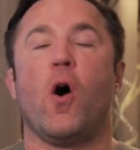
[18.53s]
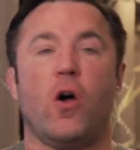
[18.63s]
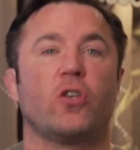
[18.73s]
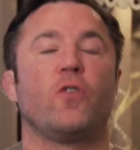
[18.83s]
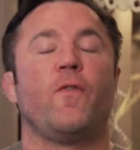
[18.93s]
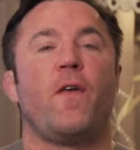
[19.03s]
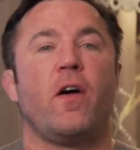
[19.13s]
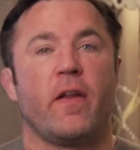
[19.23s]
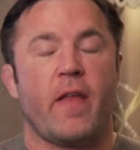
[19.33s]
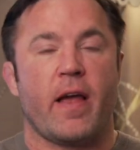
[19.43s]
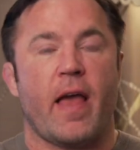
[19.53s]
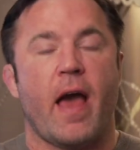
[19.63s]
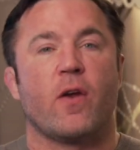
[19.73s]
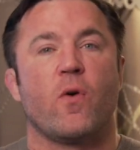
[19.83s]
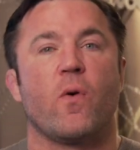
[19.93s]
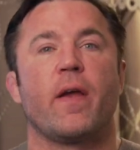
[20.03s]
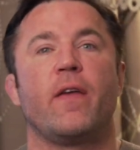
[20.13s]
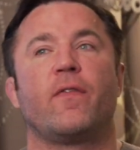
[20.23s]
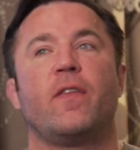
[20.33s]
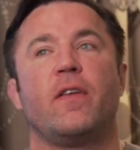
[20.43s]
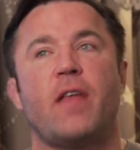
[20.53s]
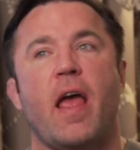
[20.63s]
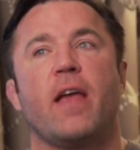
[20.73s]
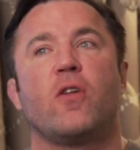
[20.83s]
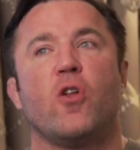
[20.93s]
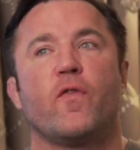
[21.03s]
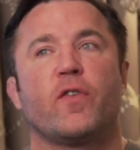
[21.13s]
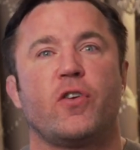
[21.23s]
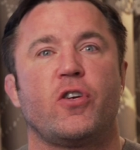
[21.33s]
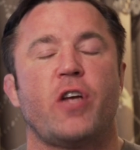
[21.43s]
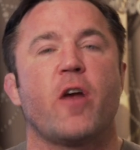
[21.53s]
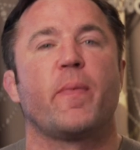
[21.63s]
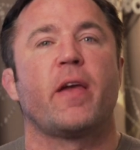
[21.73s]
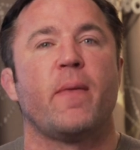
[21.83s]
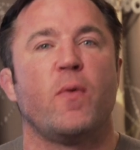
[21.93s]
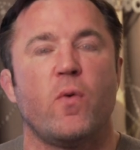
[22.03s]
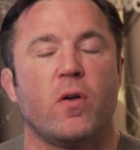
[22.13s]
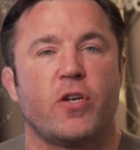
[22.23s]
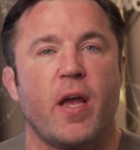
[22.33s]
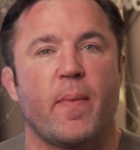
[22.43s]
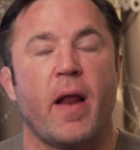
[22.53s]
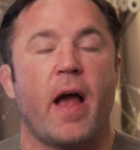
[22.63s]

also fall into that category is the day Glover Teixeira became the world champion.